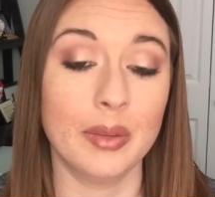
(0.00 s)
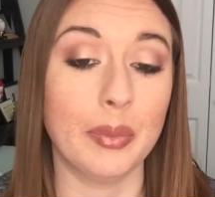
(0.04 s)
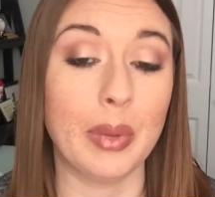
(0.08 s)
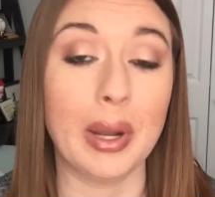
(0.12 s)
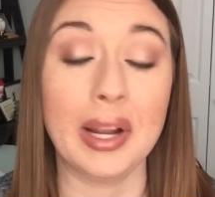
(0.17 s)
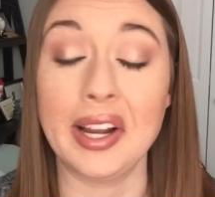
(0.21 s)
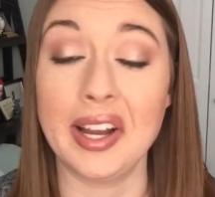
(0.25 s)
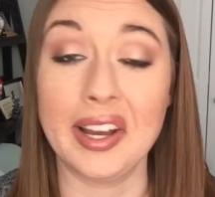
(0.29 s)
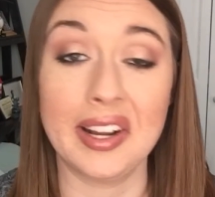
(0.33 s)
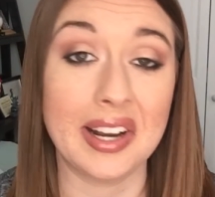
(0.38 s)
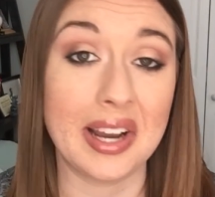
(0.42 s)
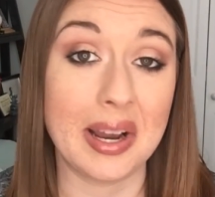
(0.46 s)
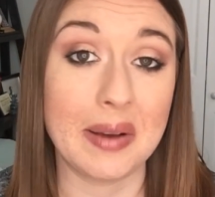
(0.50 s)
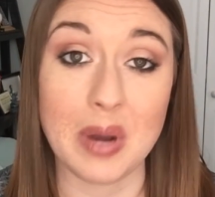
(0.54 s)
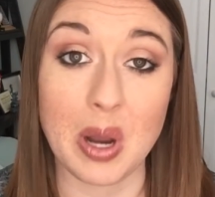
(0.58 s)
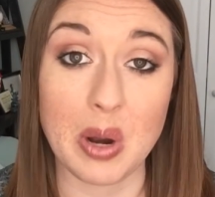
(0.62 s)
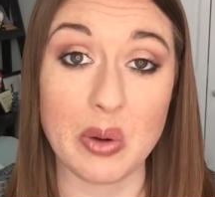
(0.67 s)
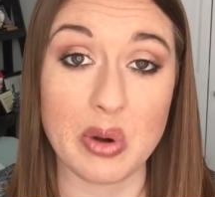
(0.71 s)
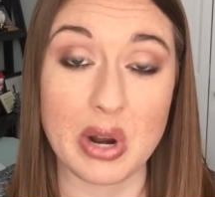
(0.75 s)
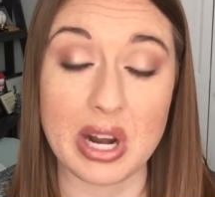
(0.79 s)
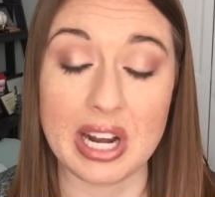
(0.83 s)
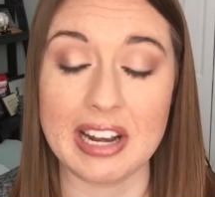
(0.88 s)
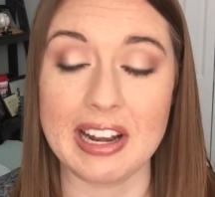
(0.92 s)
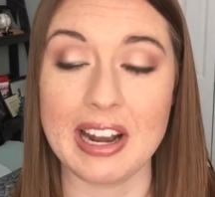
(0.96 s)
by God, I am
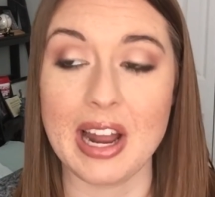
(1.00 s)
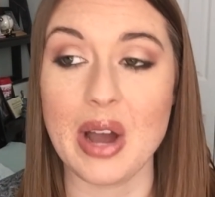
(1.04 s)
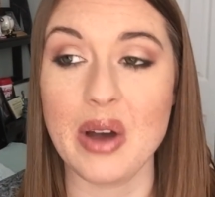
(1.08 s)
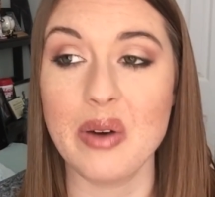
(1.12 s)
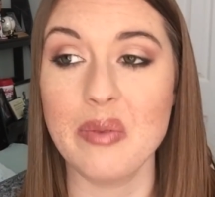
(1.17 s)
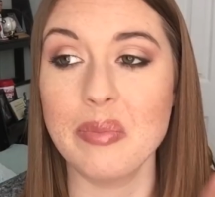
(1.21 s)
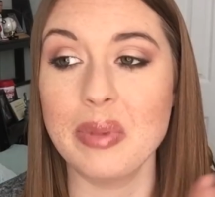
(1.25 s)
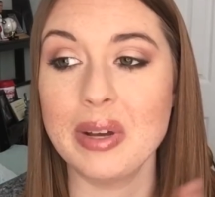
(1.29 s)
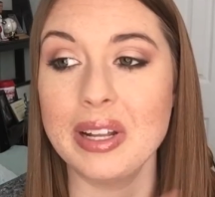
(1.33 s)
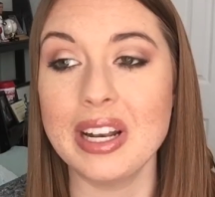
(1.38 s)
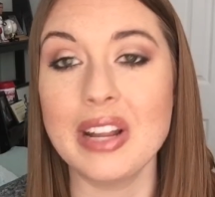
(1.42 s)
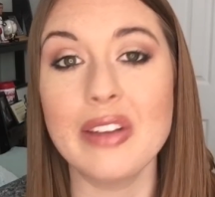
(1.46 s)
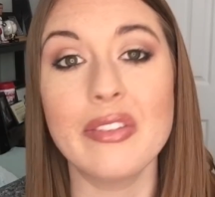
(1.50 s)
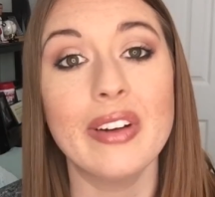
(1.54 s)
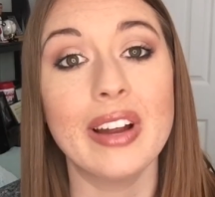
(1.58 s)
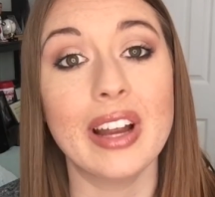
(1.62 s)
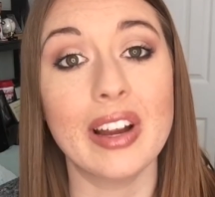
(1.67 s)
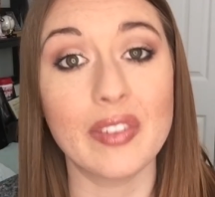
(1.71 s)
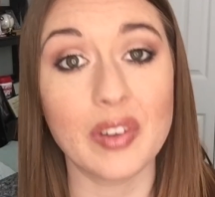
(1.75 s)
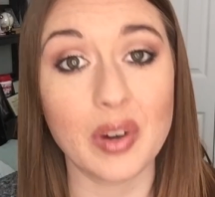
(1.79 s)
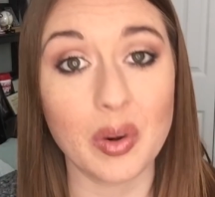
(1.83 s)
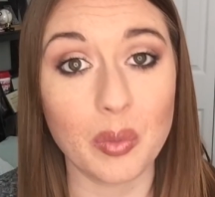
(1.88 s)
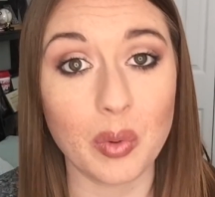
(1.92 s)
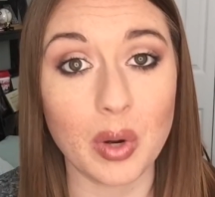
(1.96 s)
not running out. But if I
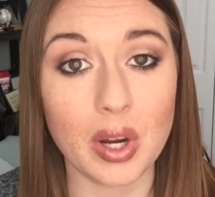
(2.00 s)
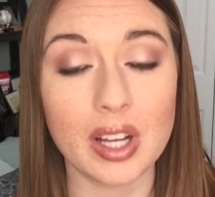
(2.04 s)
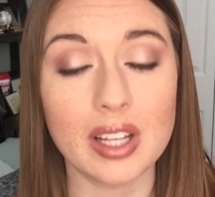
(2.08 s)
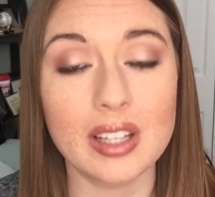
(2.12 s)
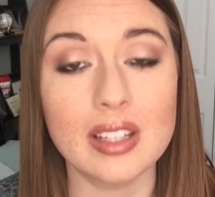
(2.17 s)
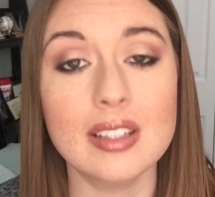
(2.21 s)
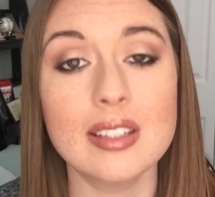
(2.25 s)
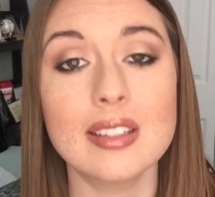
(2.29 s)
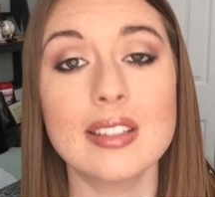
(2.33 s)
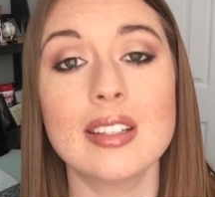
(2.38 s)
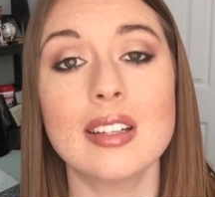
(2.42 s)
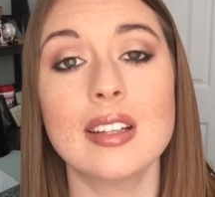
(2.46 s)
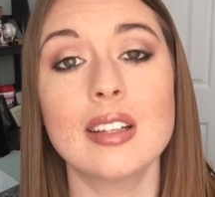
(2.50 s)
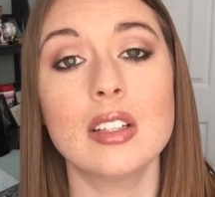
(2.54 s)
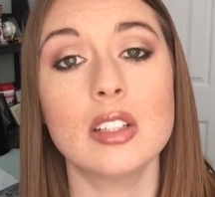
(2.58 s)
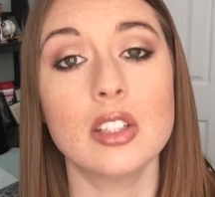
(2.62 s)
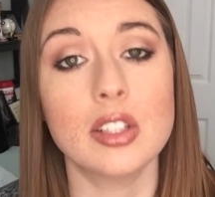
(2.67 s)
ever was,